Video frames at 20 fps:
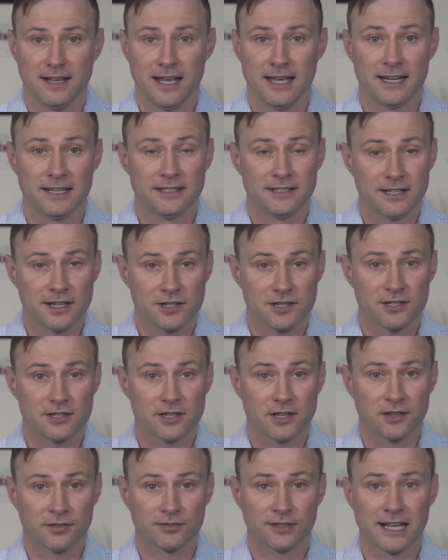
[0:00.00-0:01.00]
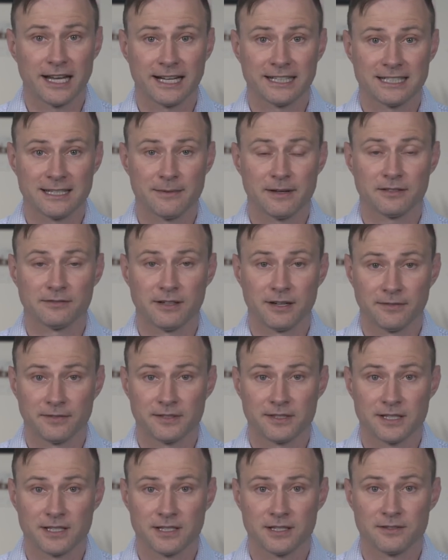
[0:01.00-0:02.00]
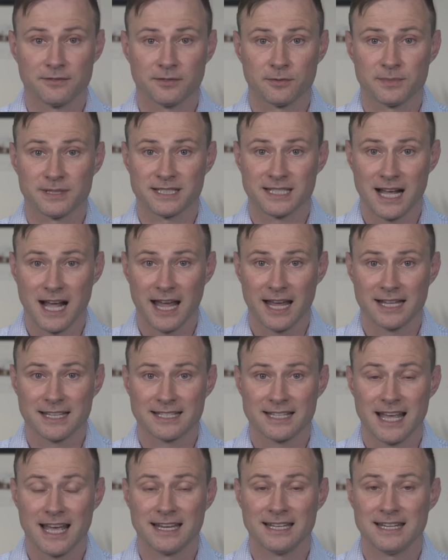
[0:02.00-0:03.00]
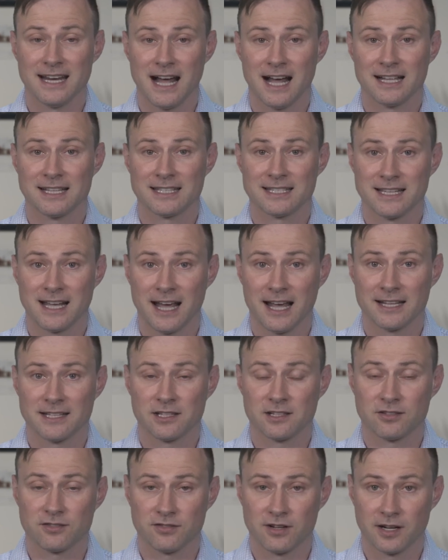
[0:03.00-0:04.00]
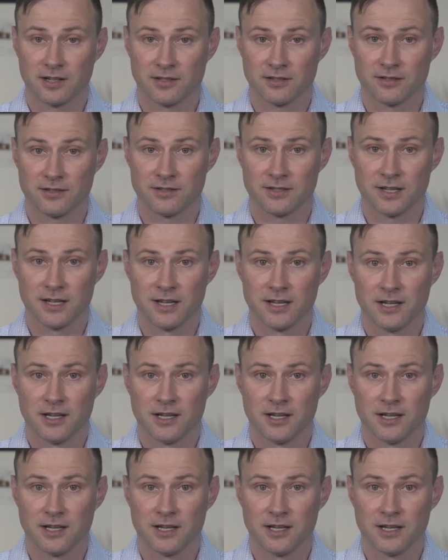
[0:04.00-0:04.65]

In addition to 3 academic references from science and non-science instructors,